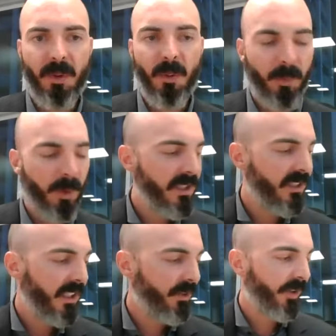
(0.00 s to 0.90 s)
well, what we
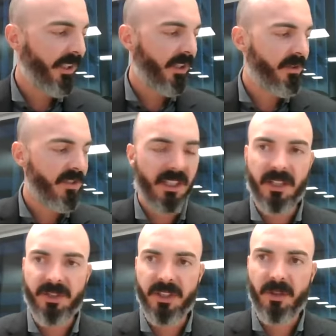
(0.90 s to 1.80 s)
see is really interesting,
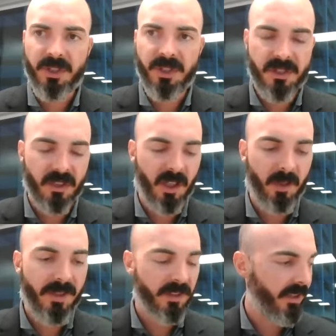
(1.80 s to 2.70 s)
actually, Yoshi, just a
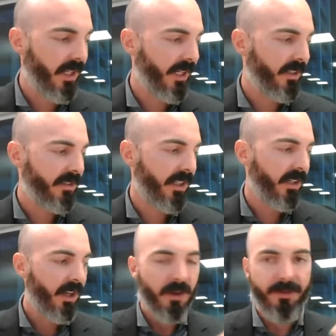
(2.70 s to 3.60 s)
comment on that is that
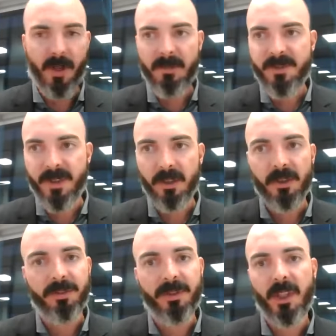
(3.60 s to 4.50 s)
from
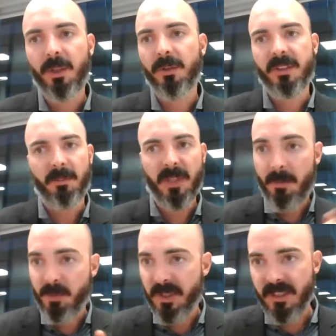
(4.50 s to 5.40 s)
spherical flow,
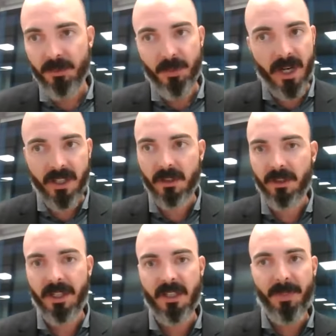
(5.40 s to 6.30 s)
sometimes we see radial,
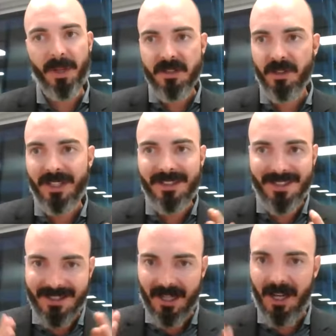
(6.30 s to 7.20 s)
and it depends on
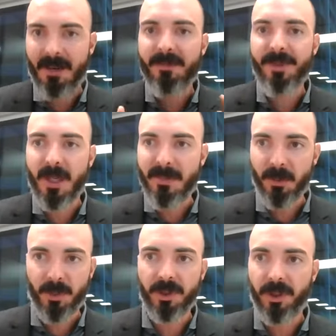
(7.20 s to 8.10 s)
the time frame that
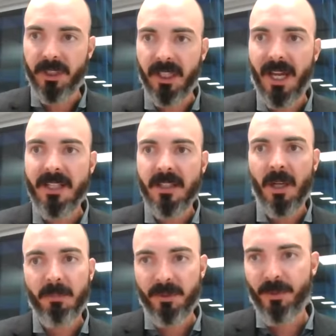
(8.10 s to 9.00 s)
we're looking at
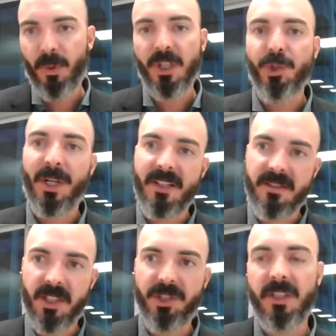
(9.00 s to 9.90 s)
before it
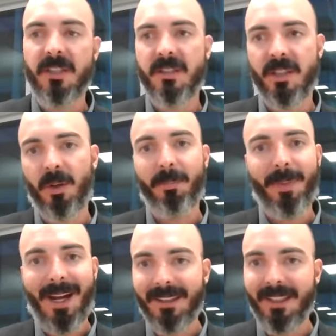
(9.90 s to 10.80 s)
transitions to a
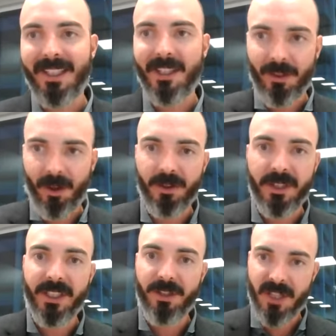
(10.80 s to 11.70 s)
bilinear or
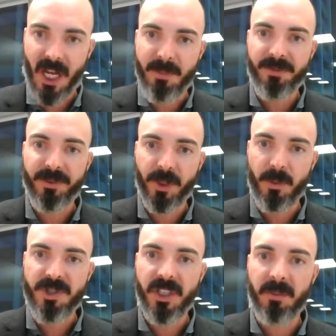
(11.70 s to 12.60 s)
linear type of flow
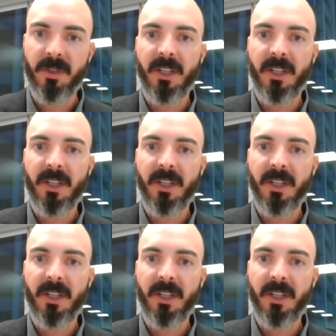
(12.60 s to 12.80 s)
regime.